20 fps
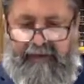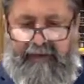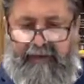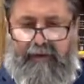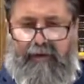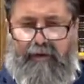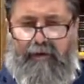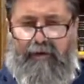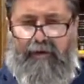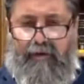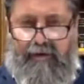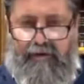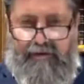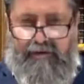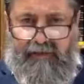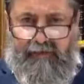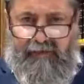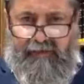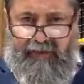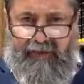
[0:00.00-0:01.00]
he
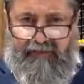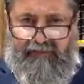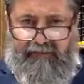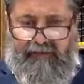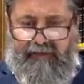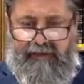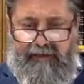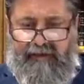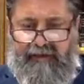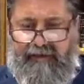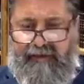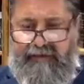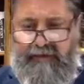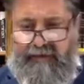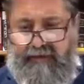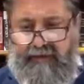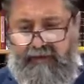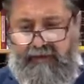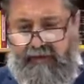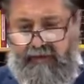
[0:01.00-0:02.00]
was a prophet.
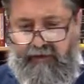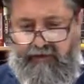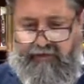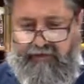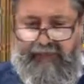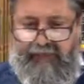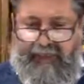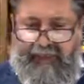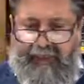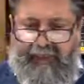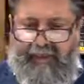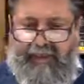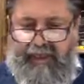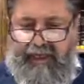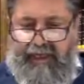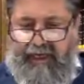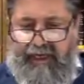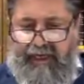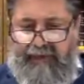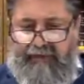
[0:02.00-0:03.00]
You know,
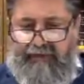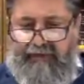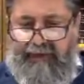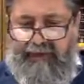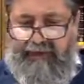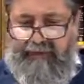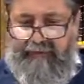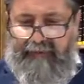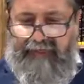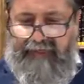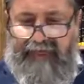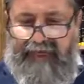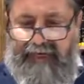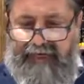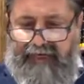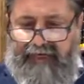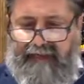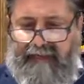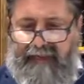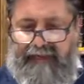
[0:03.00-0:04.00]
min
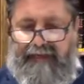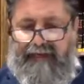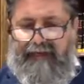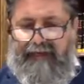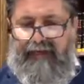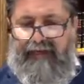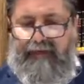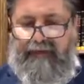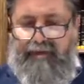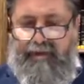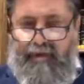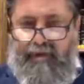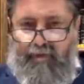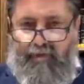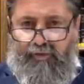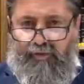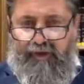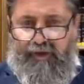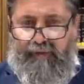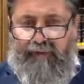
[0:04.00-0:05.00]
haramataim
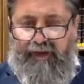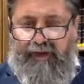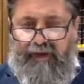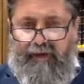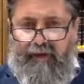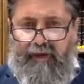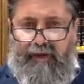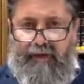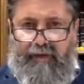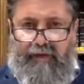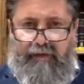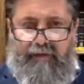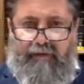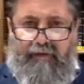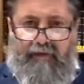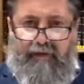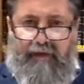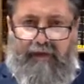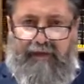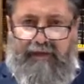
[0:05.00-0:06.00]
tzofim. By the way, the
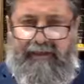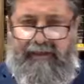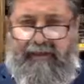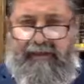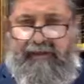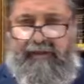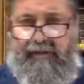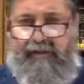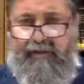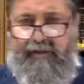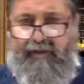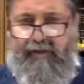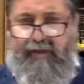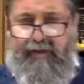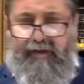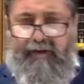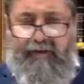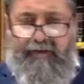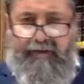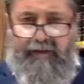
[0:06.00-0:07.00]
Torah says
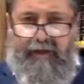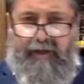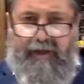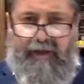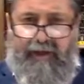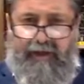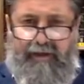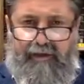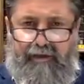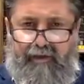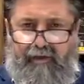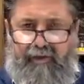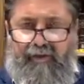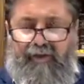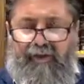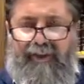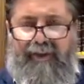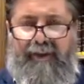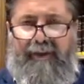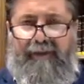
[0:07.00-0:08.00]
tzofim.
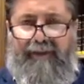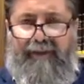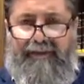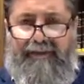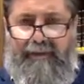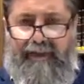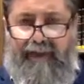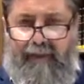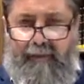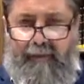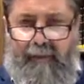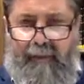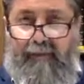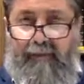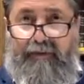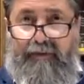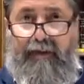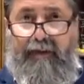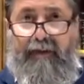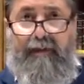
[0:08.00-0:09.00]
Tzofim is not
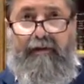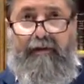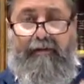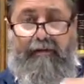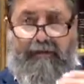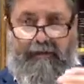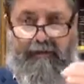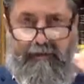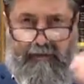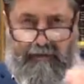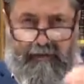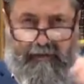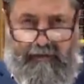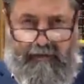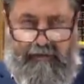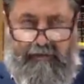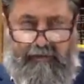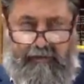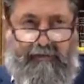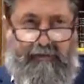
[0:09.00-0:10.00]
people that look, you
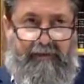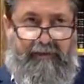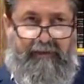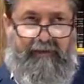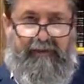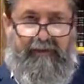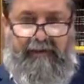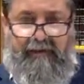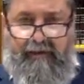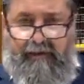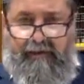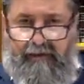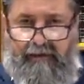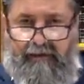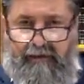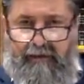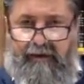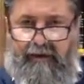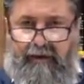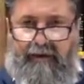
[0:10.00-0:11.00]
know, to see, you
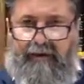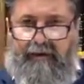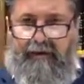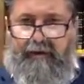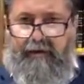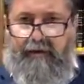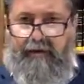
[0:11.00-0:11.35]
know, uh,